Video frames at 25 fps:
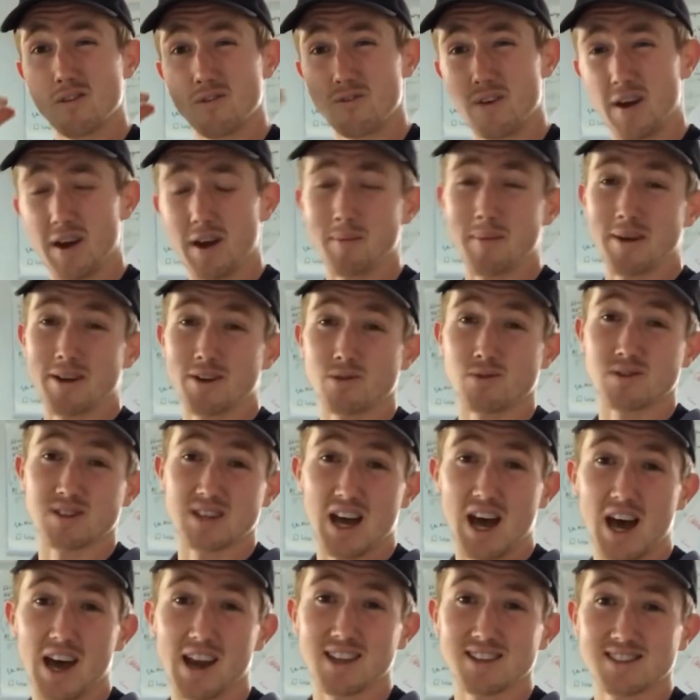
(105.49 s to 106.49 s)
fundamental
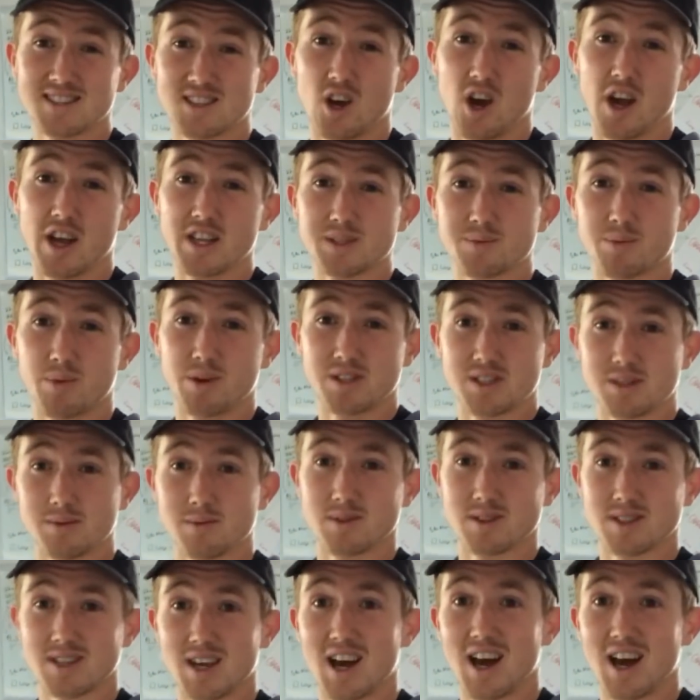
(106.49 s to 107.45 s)
data science principles